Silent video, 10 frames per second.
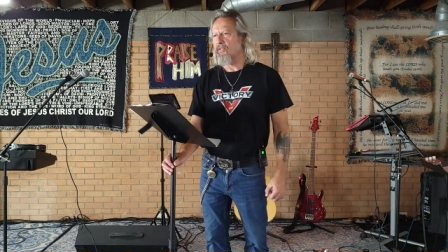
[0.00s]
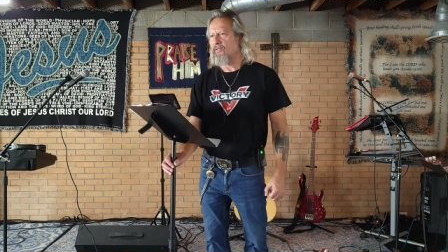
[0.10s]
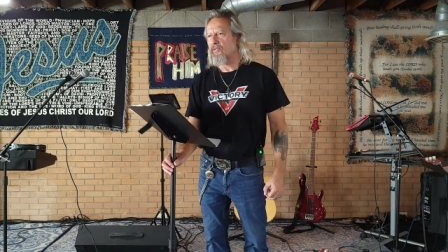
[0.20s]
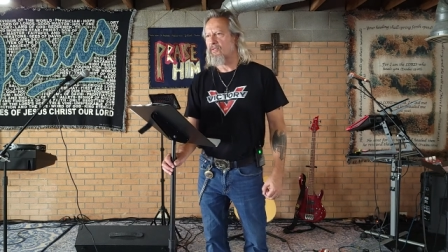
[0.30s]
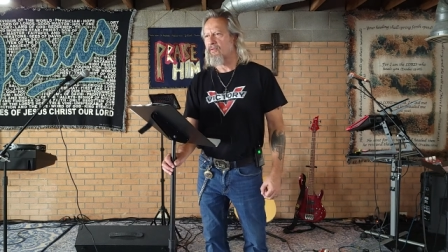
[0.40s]

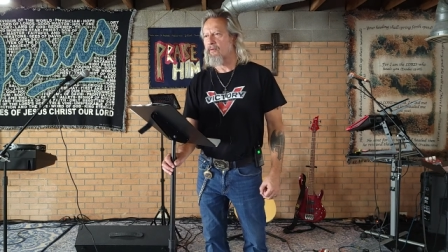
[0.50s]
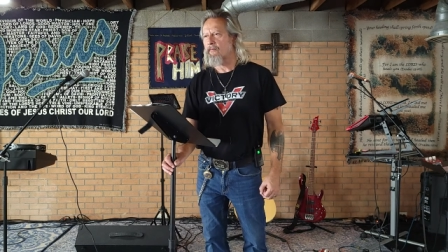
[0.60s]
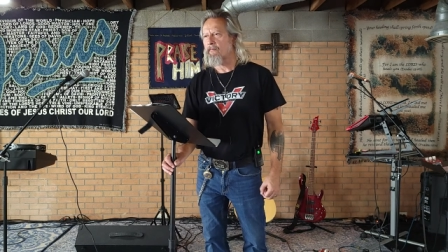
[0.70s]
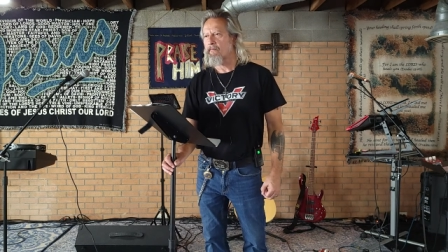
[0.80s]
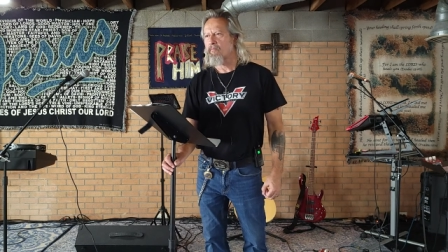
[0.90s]
us
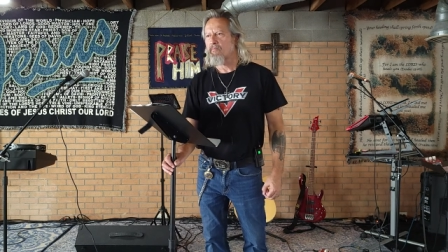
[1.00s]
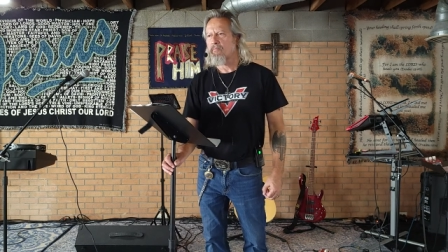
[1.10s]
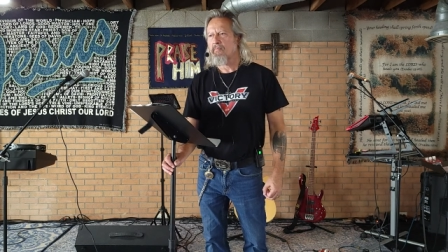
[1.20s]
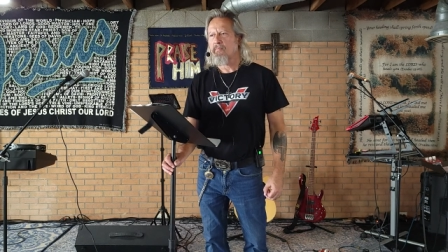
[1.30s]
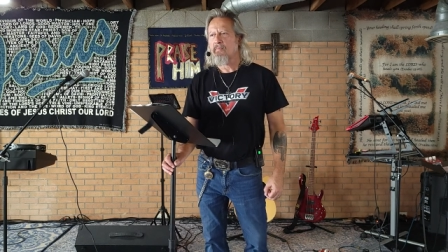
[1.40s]

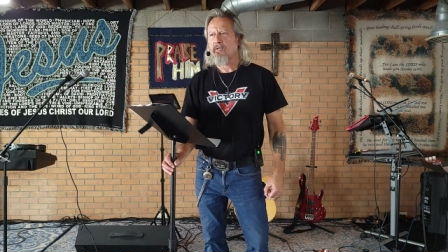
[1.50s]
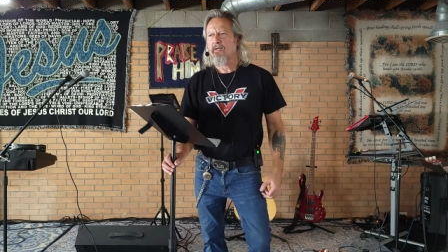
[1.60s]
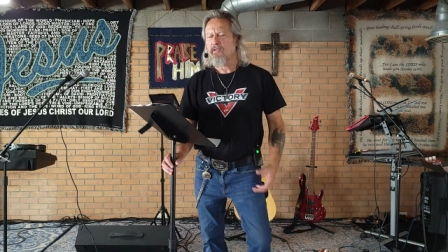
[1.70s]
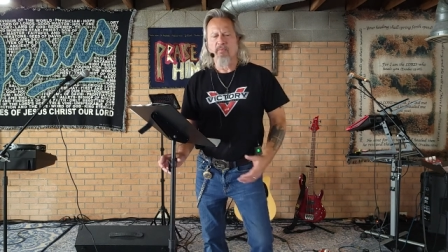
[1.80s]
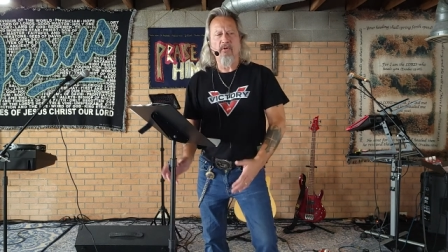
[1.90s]

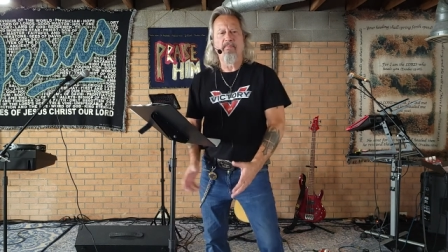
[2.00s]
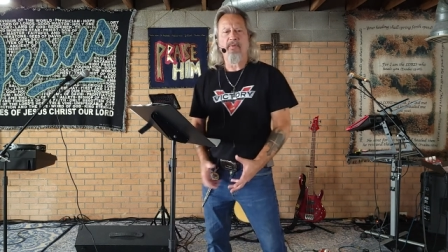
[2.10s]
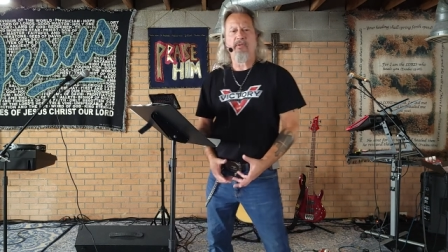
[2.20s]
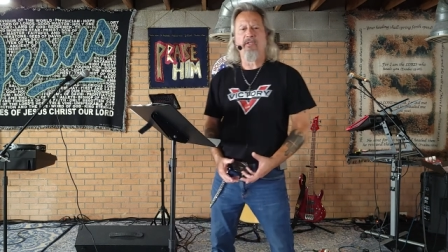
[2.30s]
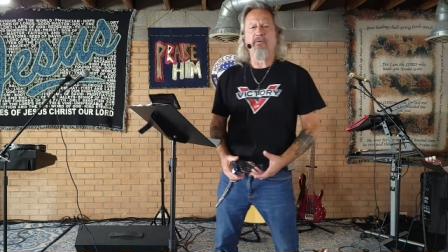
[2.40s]
that we're
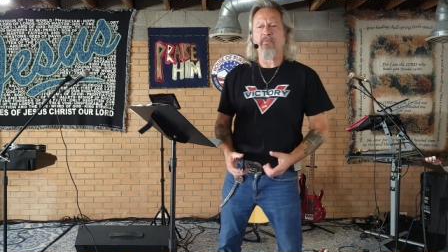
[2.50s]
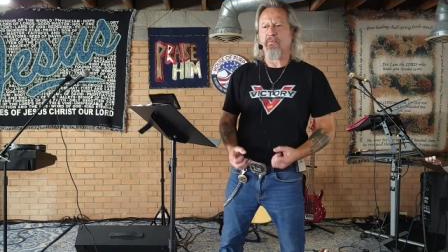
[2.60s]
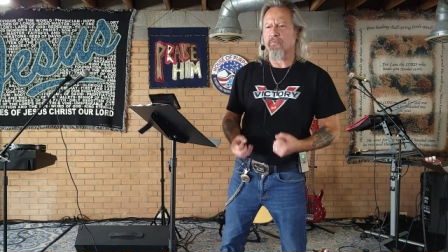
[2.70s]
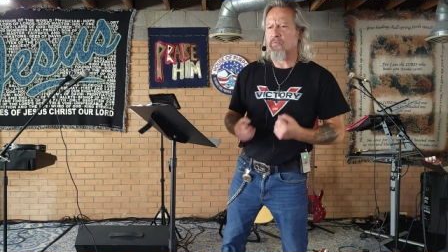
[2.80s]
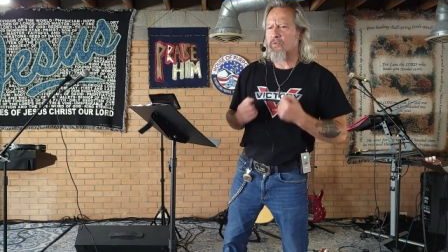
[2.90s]

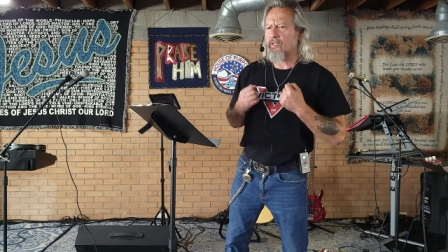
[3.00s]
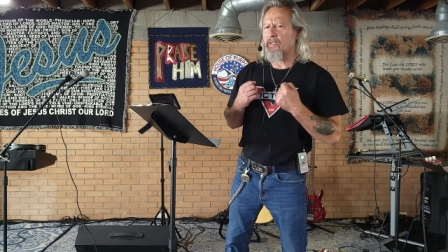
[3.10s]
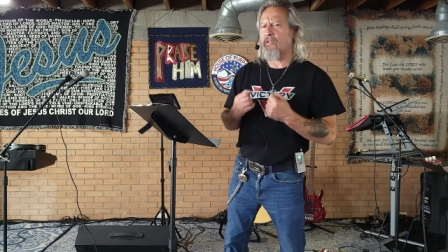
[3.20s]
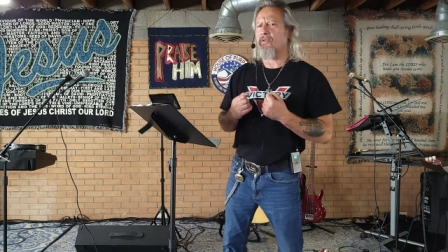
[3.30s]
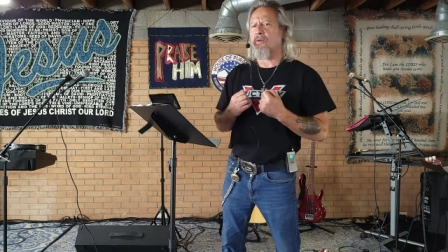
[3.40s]
building one
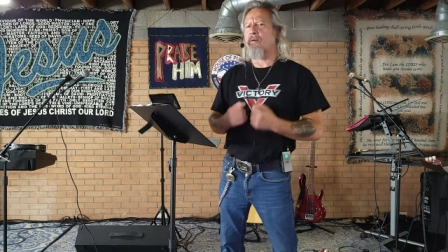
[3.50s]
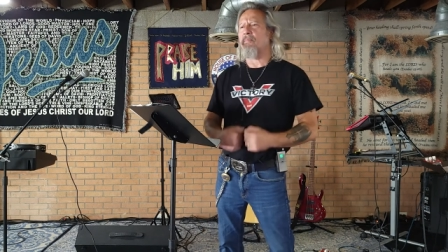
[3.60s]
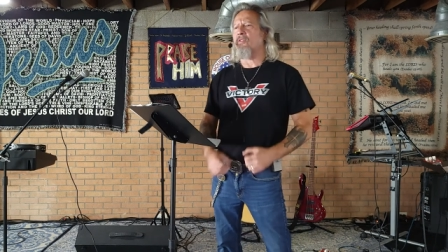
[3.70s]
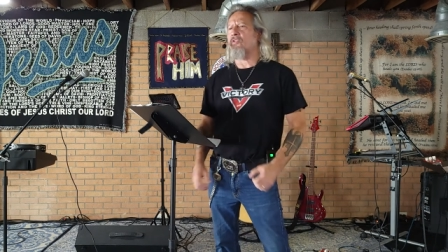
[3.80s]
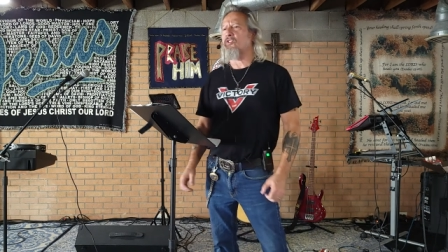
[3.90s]
another
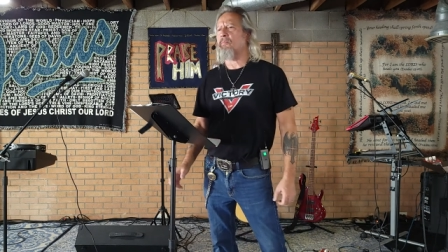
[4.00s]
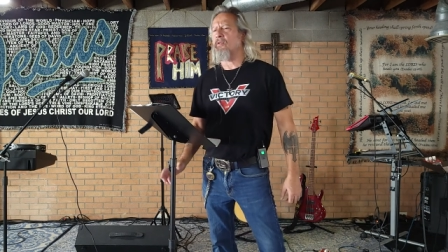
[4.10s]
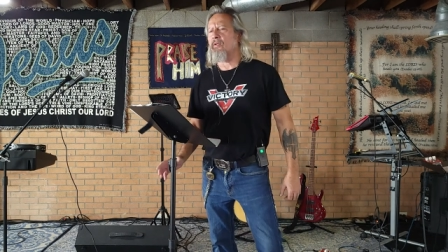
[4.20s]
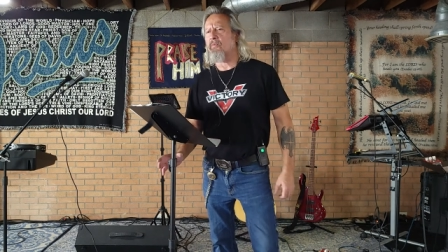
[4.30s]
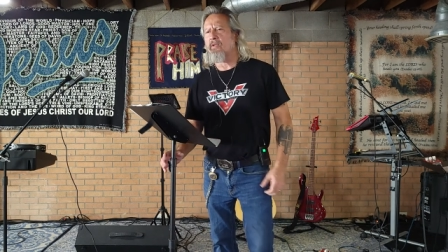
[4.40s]
up in the
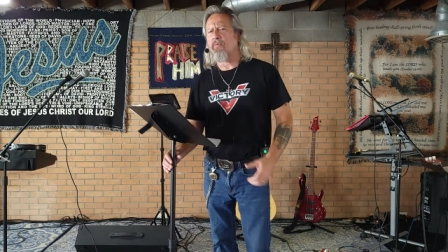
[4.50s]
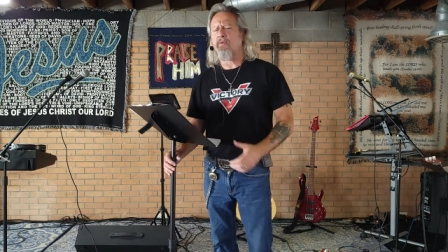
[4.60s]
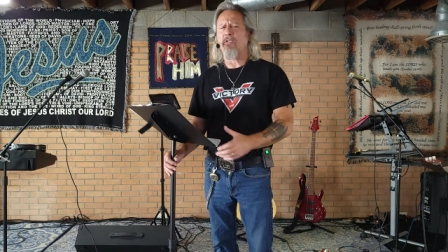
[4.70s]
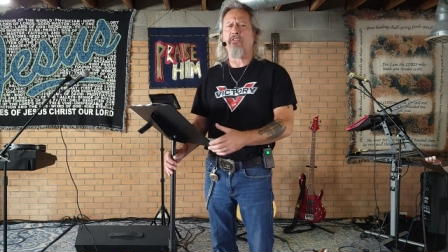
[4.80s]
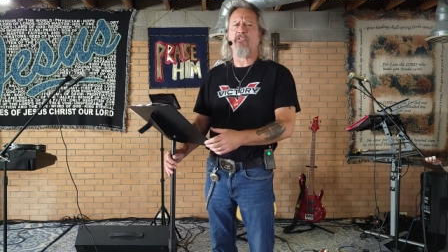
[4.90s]
Spirit. What,
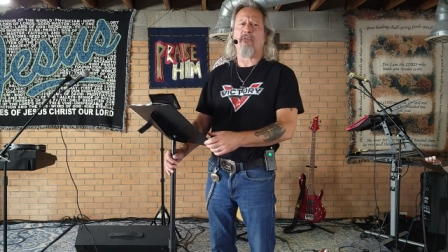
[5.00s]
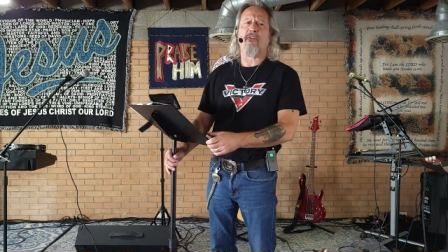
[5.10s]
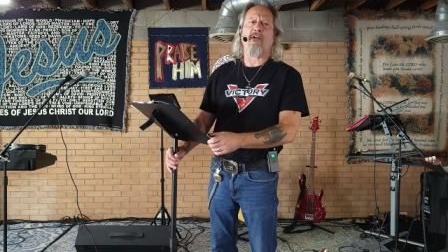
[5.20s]
what is our